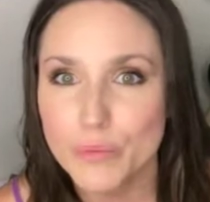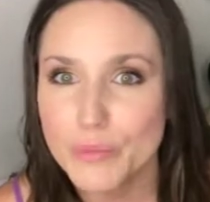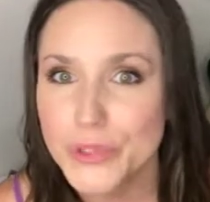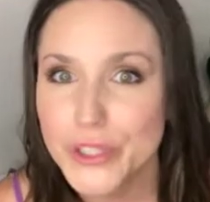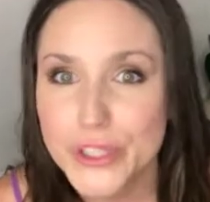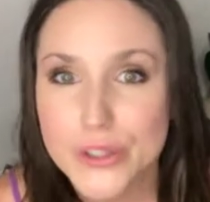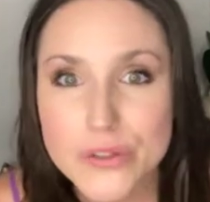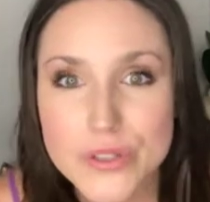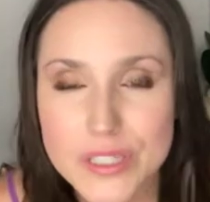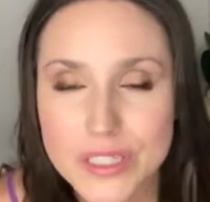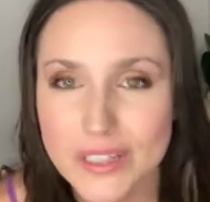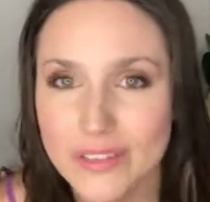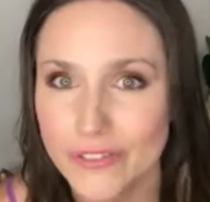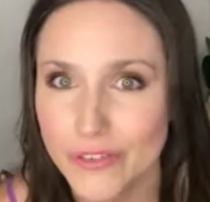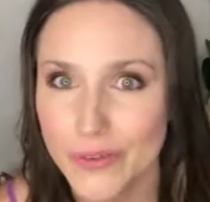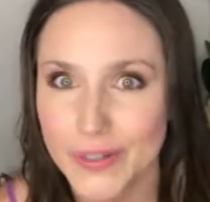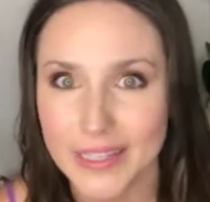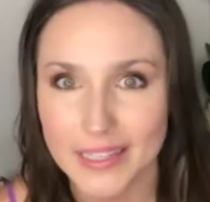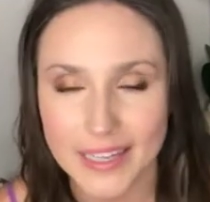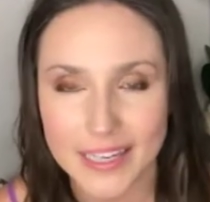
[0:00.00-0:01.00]

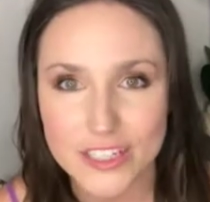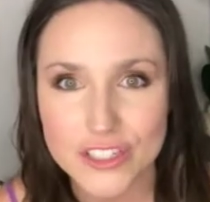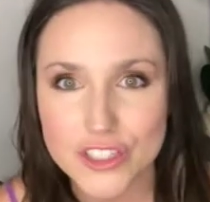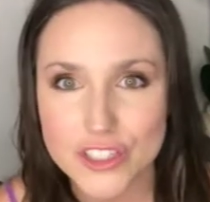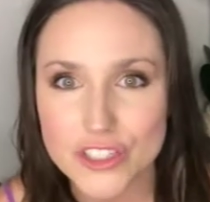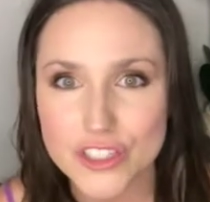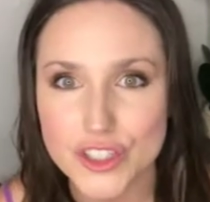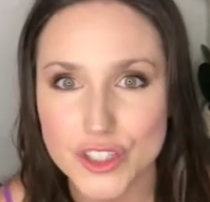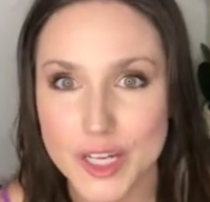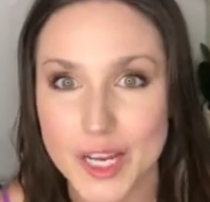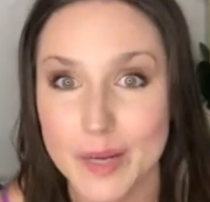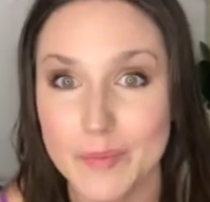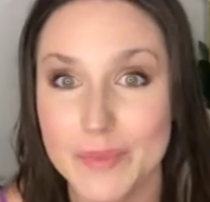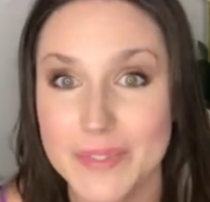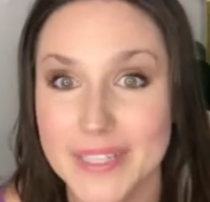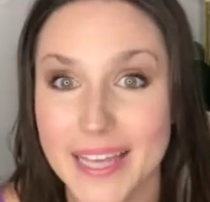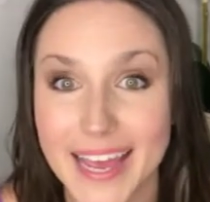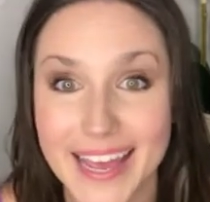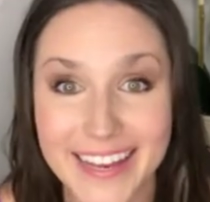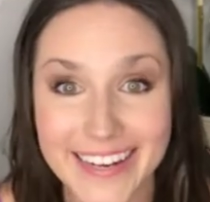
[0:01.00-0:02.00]
abusive
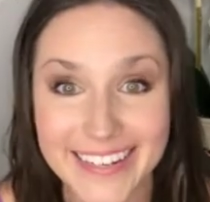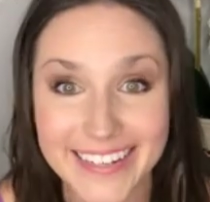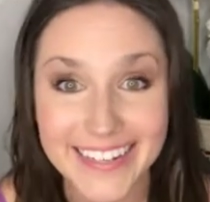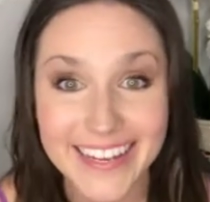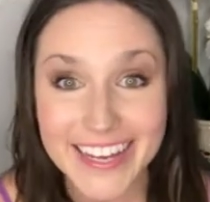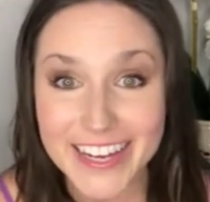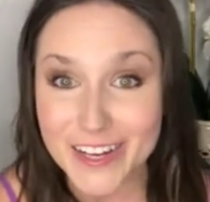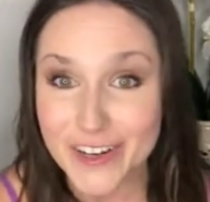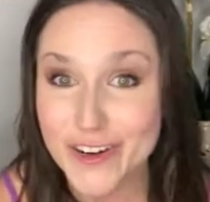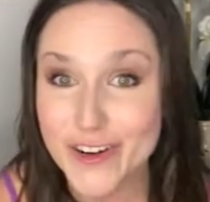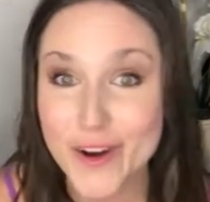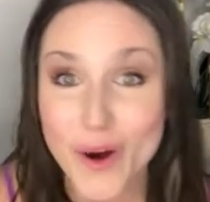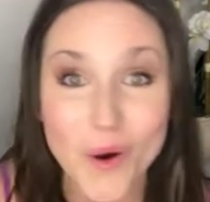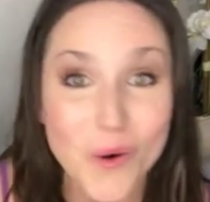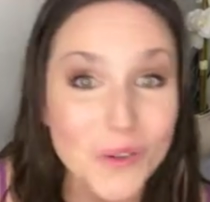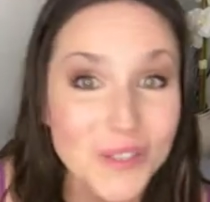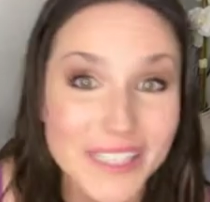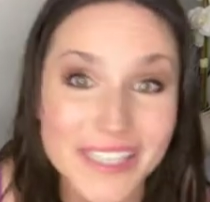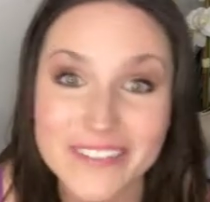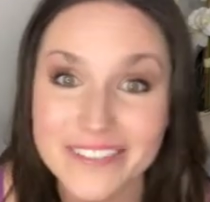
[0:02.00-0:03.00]
relationships and
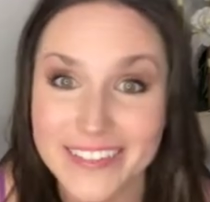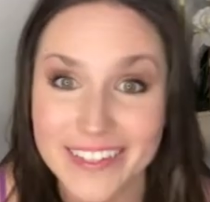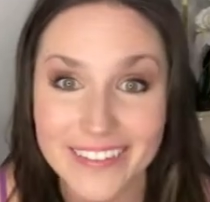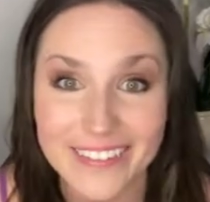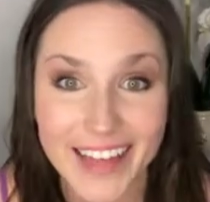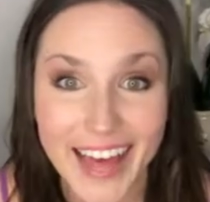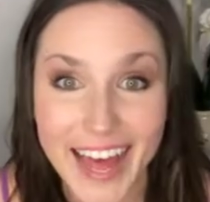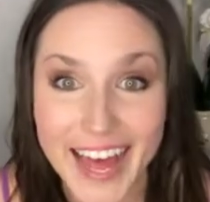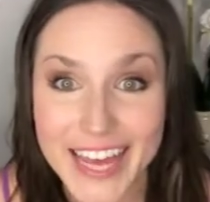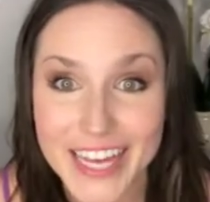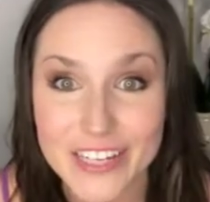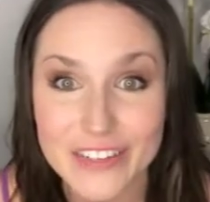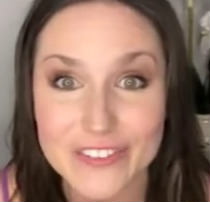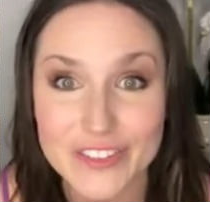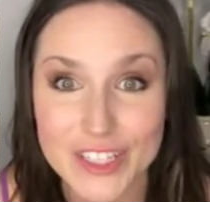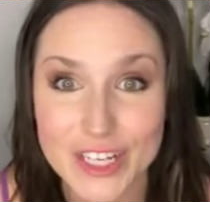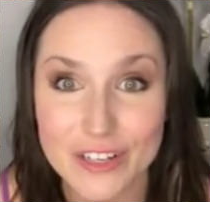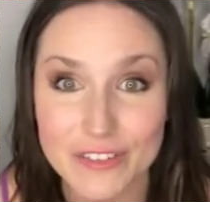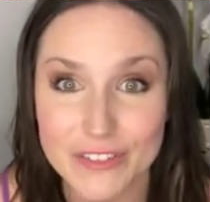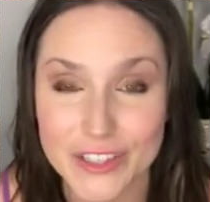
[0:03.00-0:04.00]
go live the
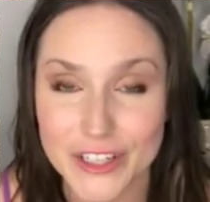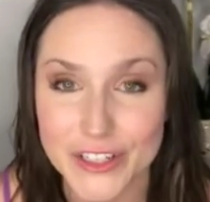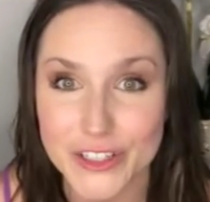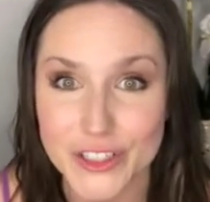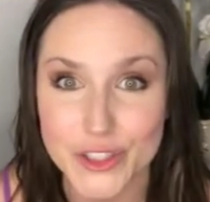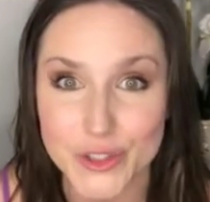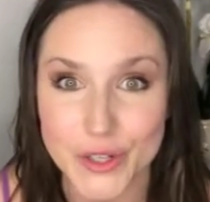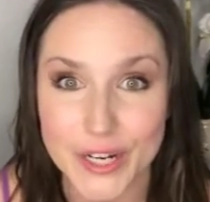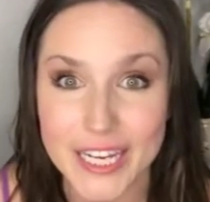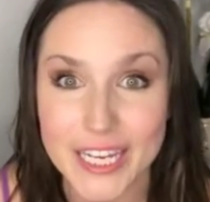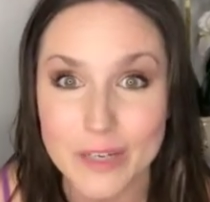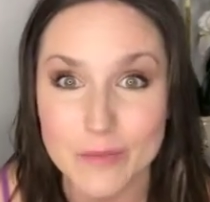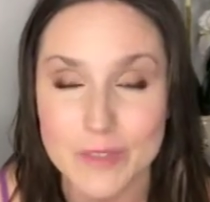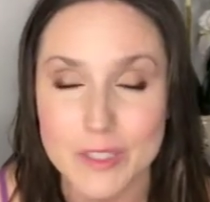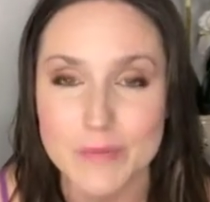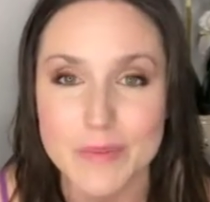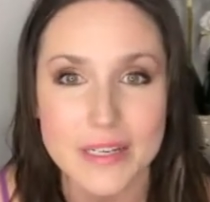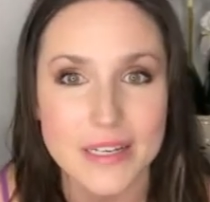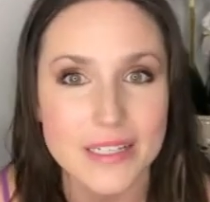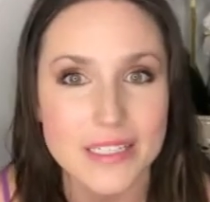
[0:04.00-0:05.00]
lives of their
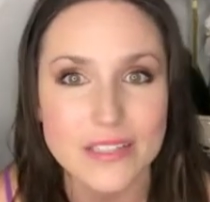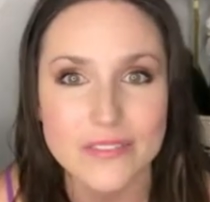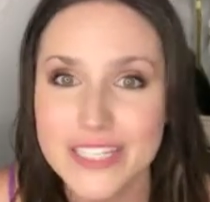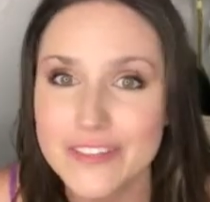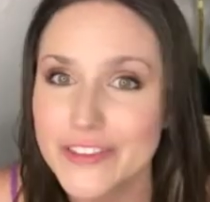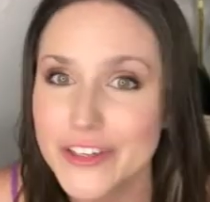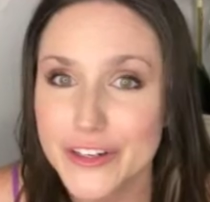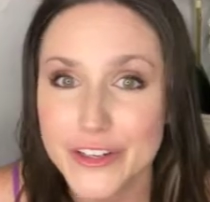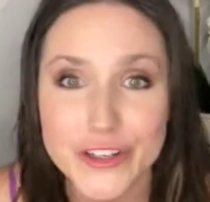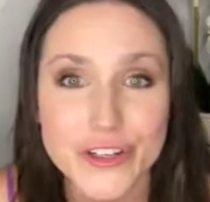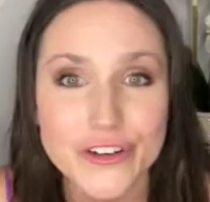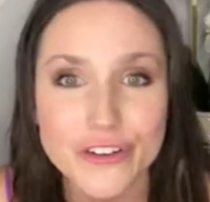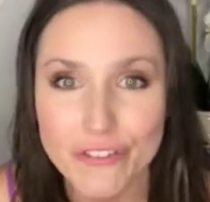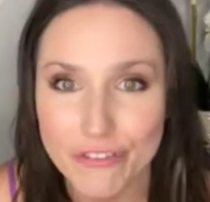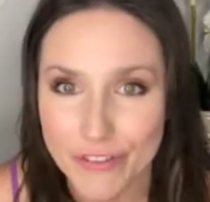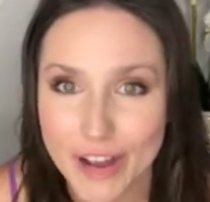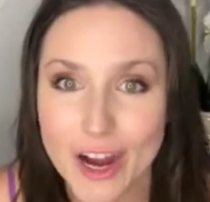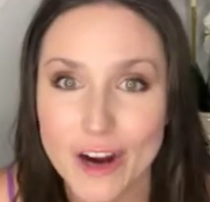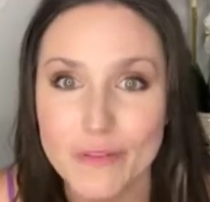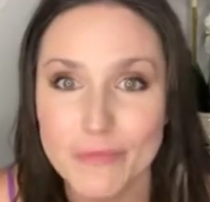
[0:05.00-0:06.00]
dreams because of their
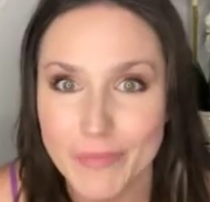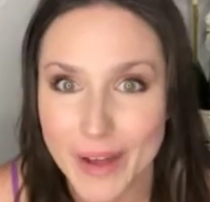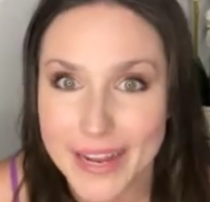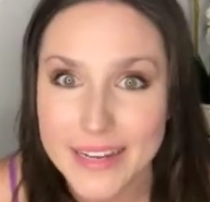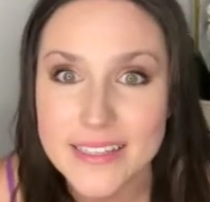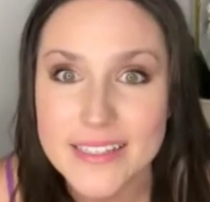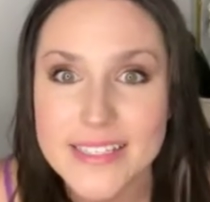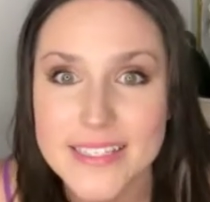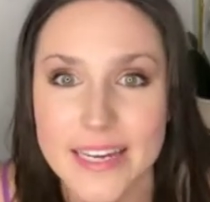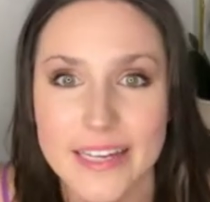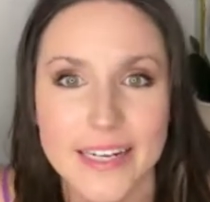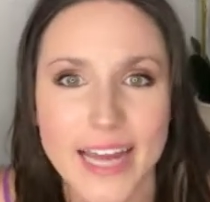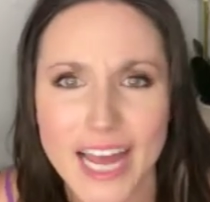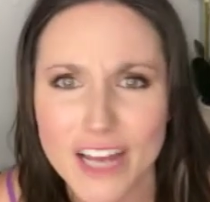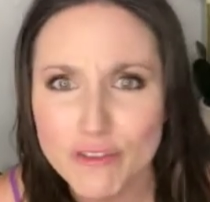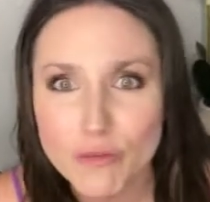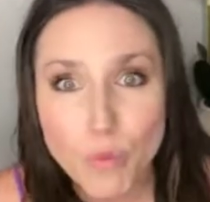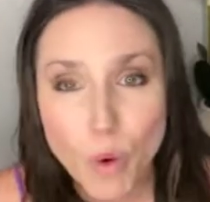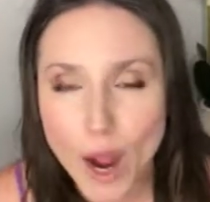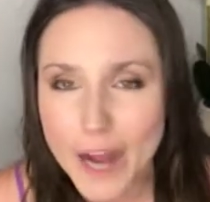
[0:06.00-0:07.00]
newfound
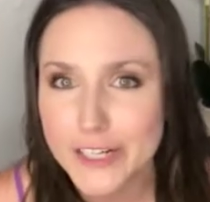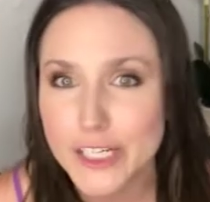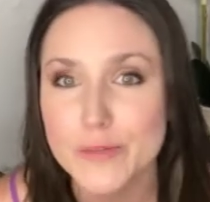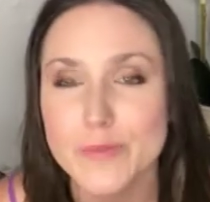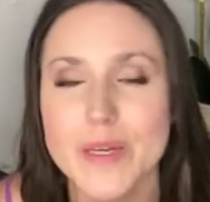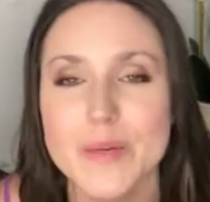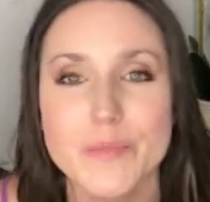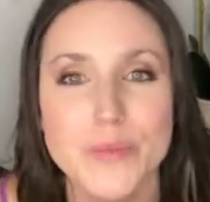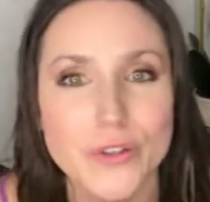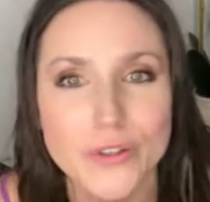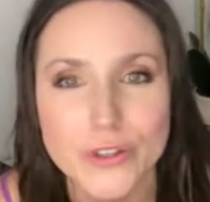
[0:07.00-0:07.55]
mindset. I've watched